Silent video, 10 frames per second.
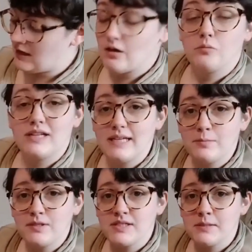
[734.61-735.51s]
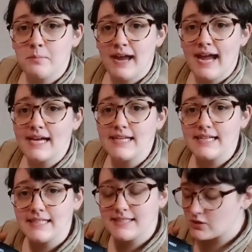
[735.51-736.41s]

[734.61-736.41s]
We keep this in the bag. It's